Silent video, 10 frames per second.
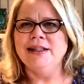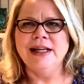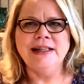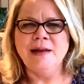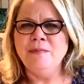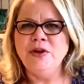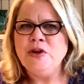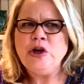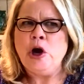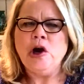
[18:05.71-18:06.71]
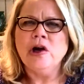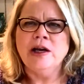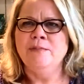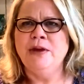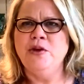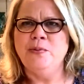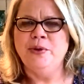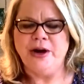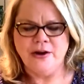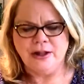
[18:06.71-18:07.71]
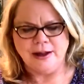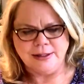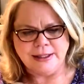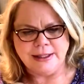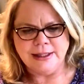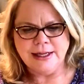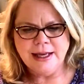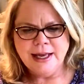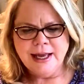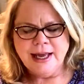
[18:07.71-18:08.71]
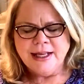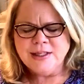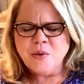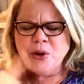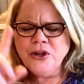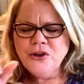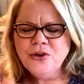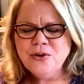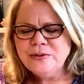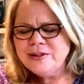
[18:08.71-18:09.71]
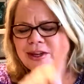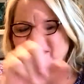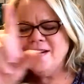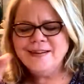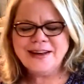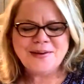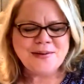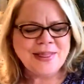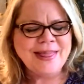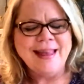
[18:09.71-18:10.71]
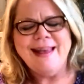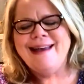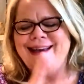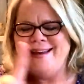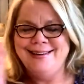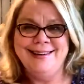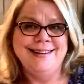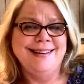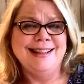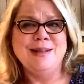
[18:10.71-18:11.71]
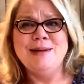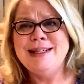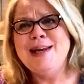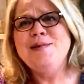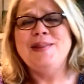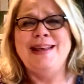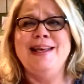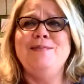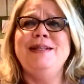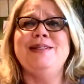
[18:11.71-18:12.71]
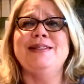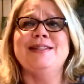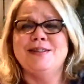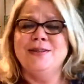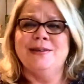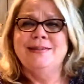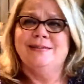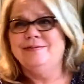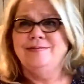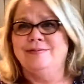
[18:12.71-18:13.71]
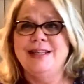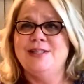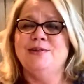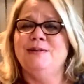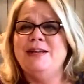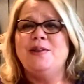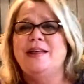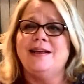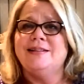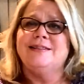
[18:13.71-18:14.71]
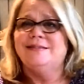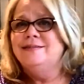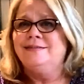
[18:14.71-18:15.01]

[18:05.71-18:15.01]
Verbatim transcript: Let that, your car can be your prayer closet. So when you start doing that, let me tell you what the enemy's going to start doing. He's going to be doing this.